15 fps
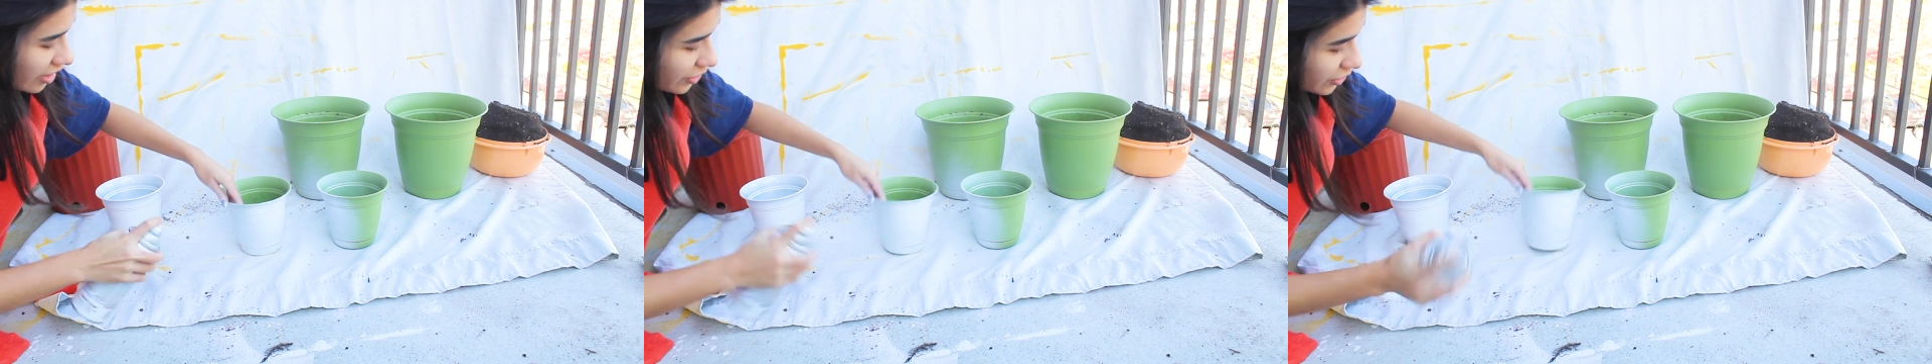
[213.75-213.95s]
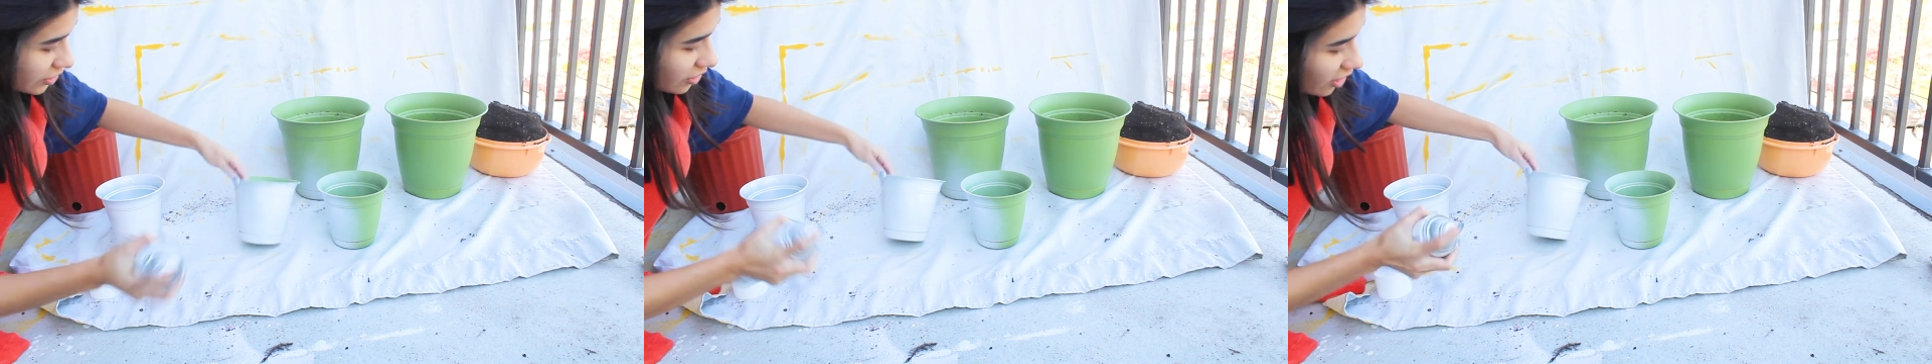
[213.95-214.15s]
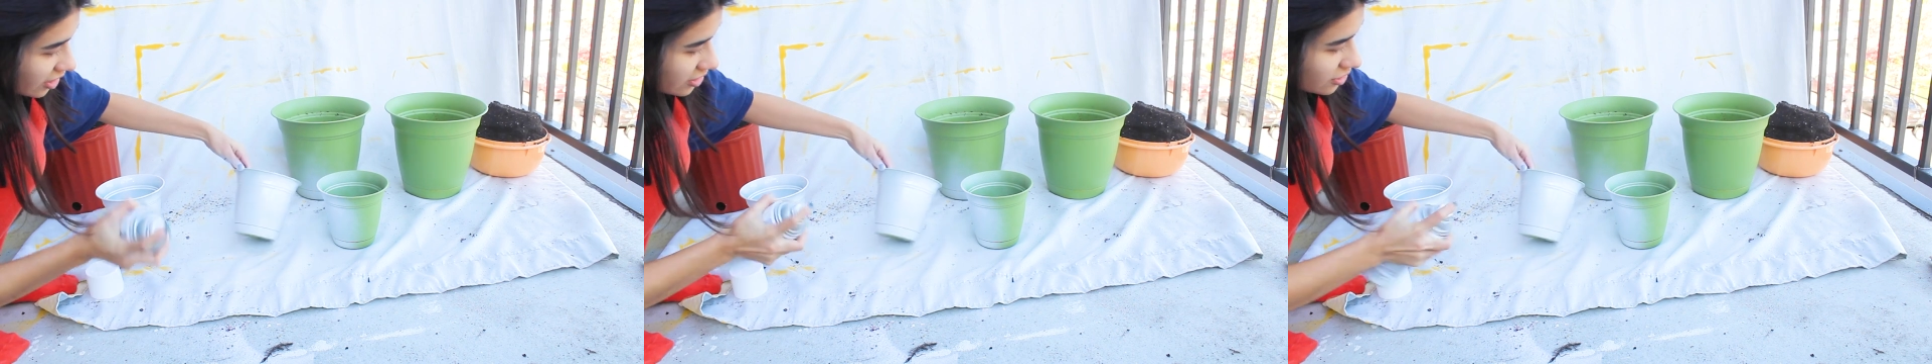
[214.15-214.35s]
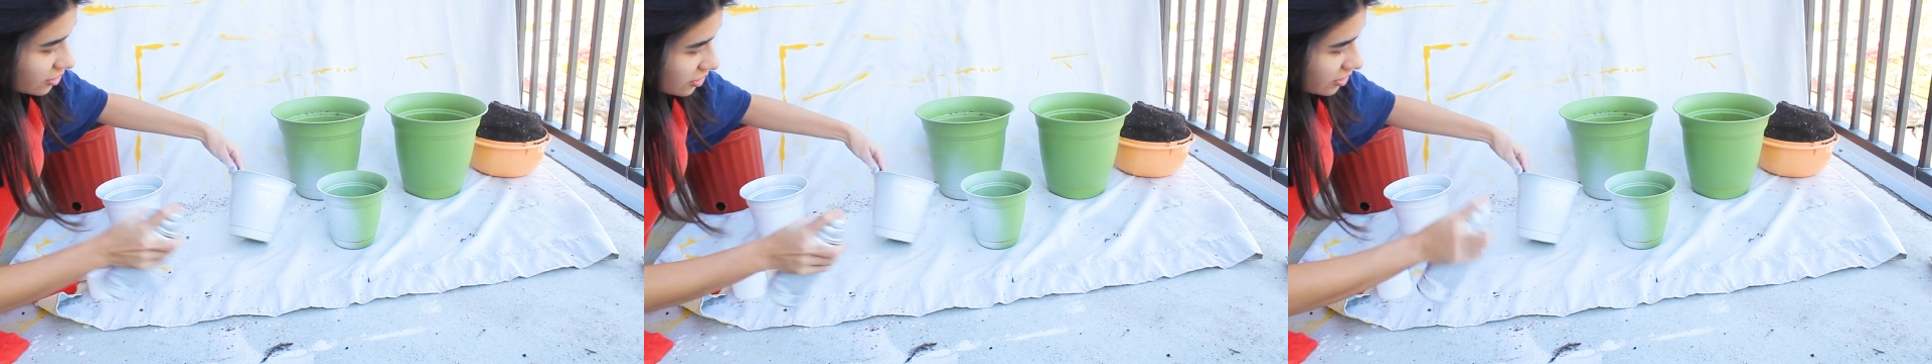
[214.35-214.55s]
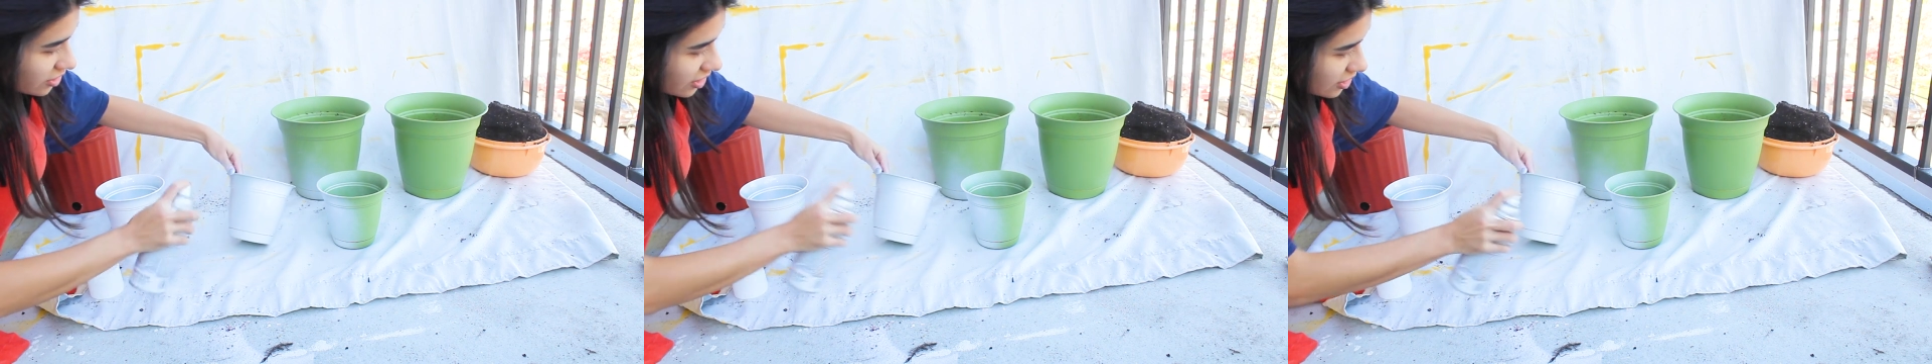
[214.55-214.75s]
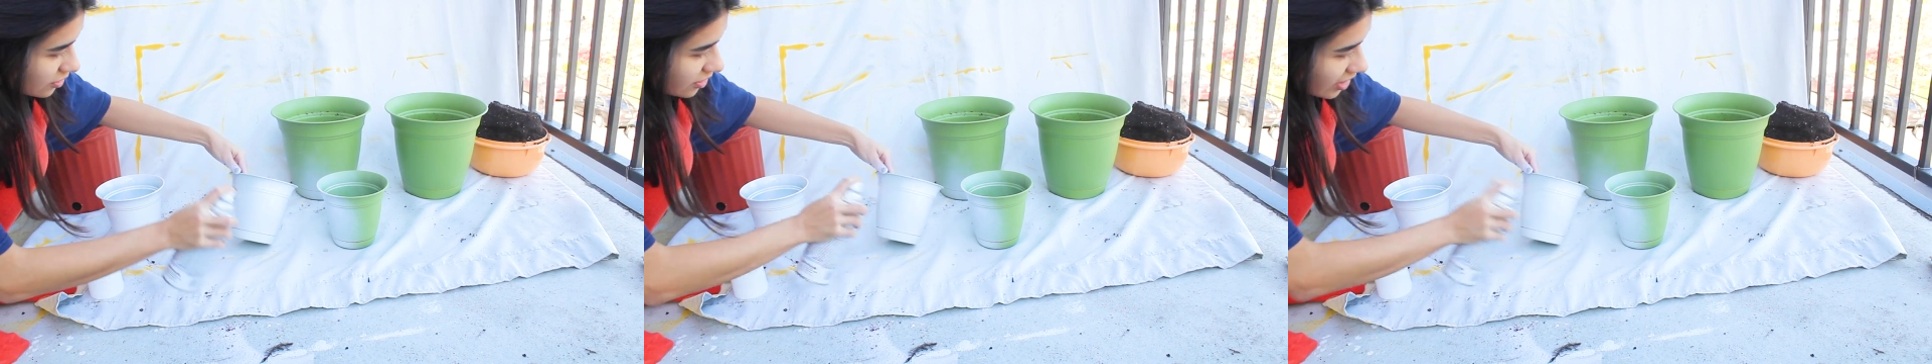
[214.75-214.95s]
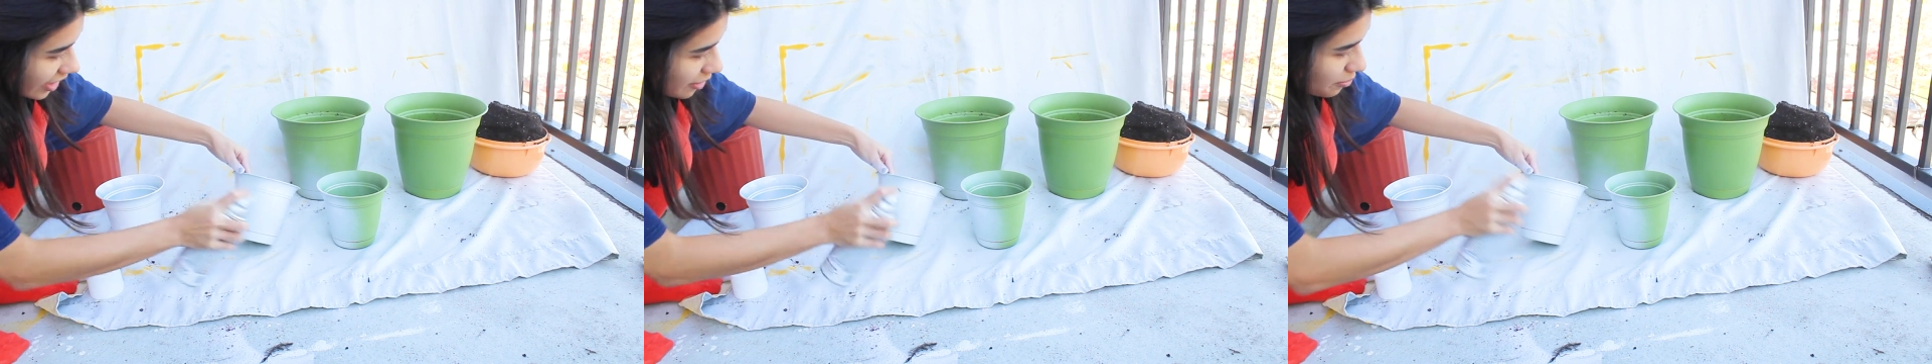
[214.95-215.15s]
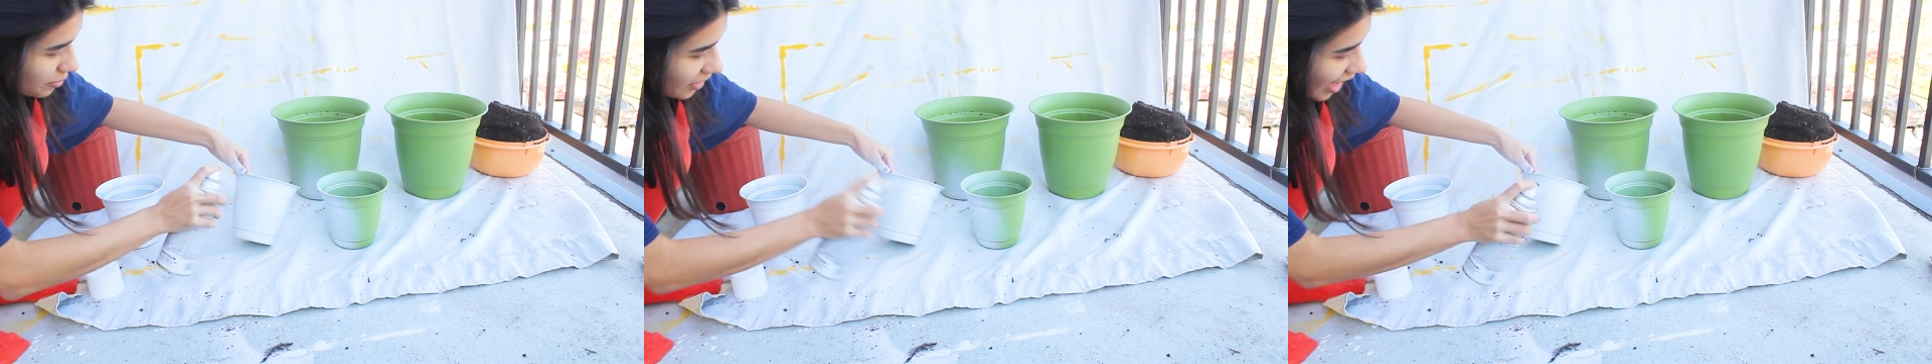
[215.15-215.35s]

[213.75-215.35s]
You could also do this with like